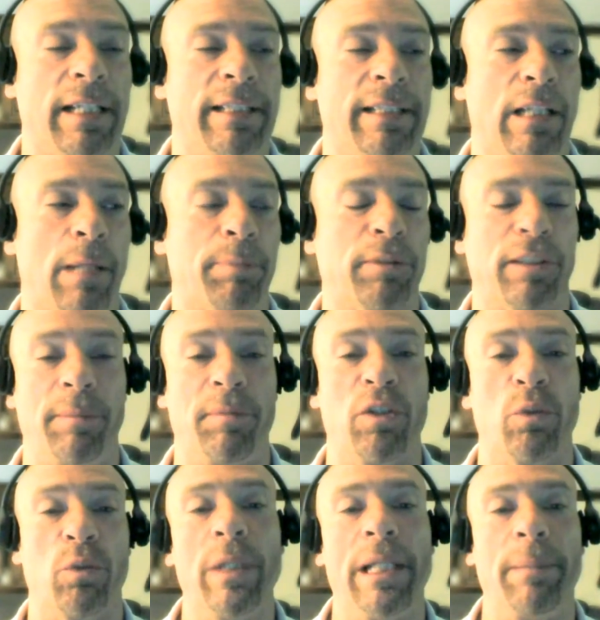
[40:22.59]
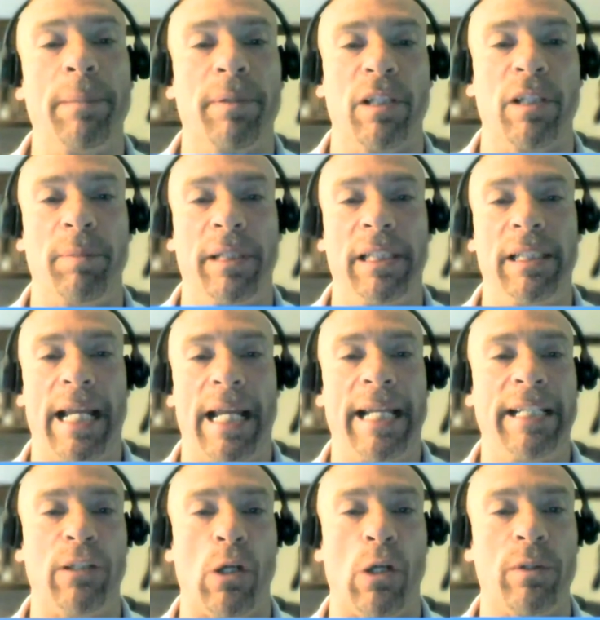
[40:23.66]
Like the upstream sweep could be
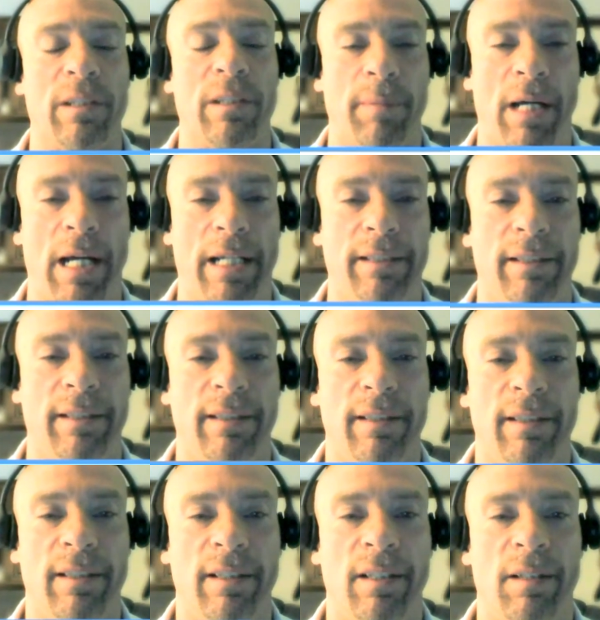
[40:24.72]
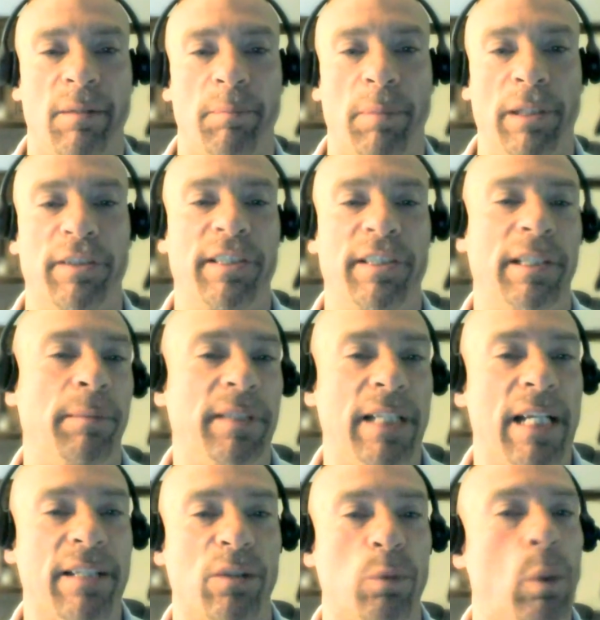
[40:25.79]
8 nodes combined, but your
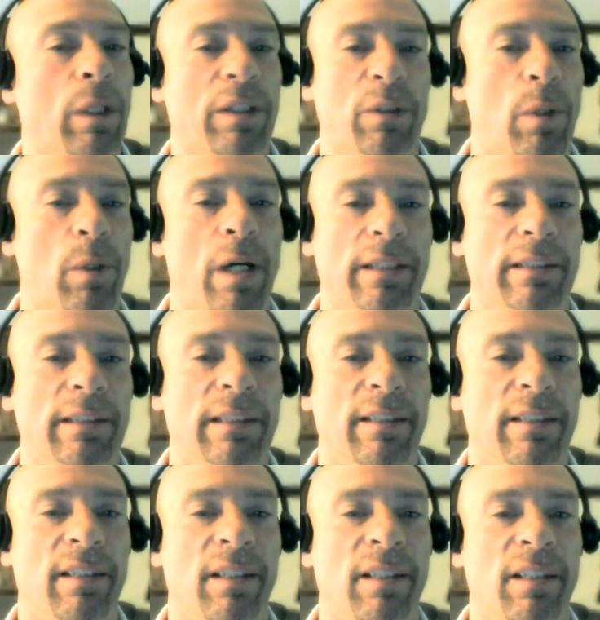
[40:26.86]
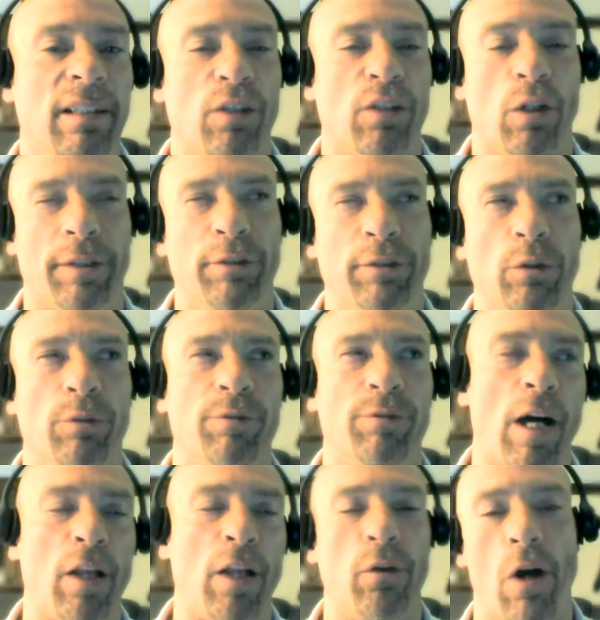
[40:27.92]
CMTS is 1-to-1. So if you
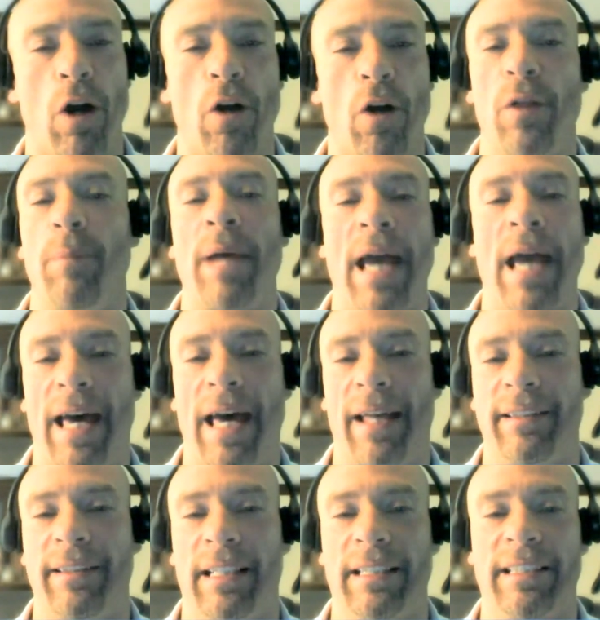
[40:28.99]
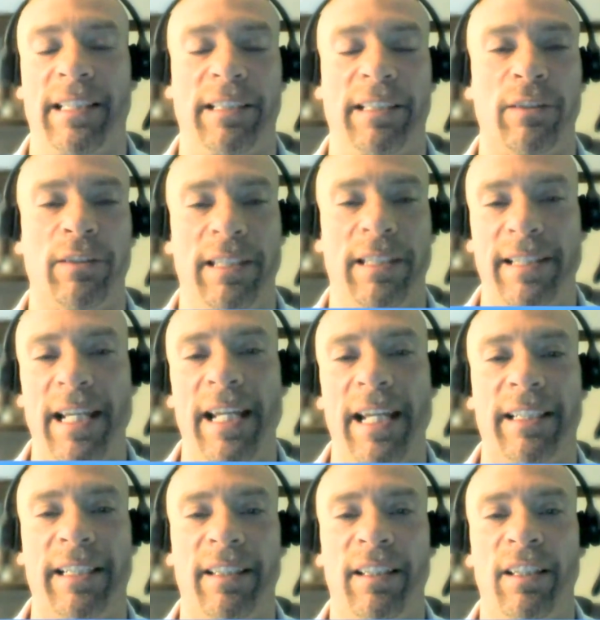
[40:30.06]
follow all the paths that signals can
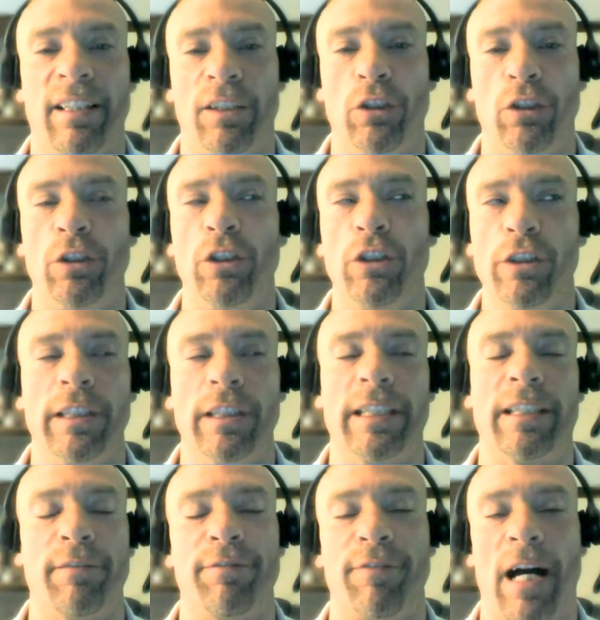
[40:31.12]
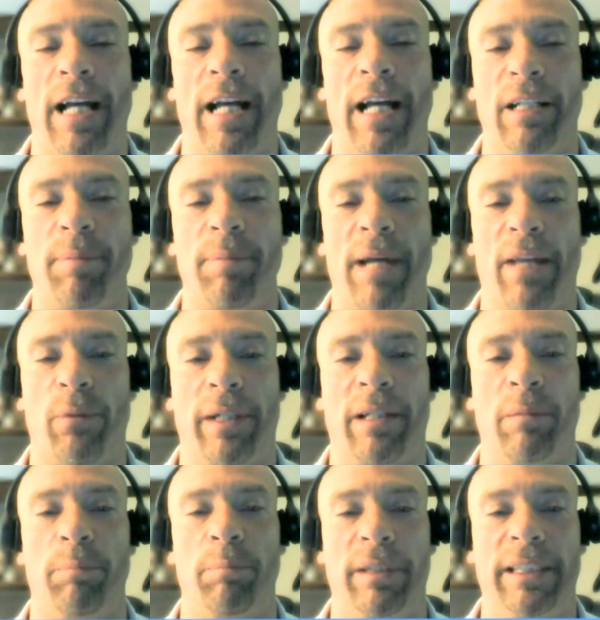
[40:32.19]
take, you usually can find a pathway
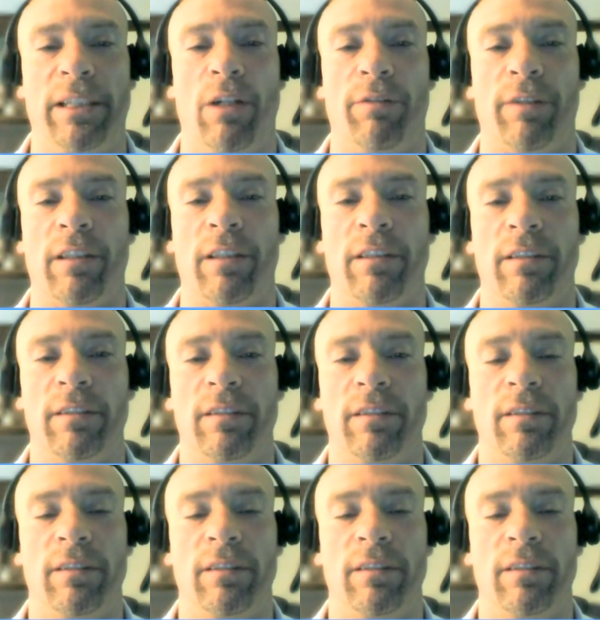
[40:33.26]
it can bleed over.